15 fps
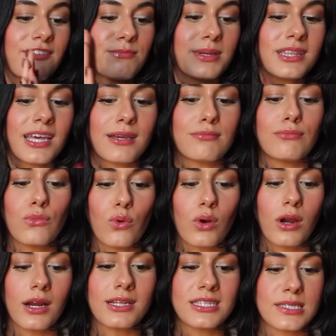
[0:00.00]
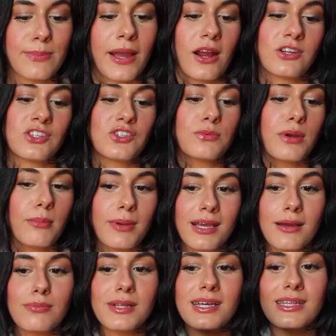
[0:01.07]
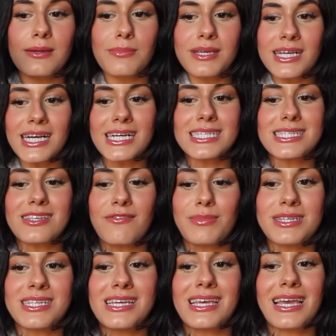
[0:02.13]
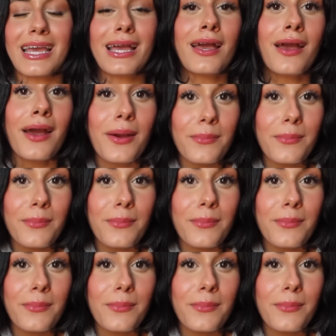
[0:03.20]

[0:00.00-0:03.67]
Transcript: I've been like more inspired to do my makeup lately because I've been taking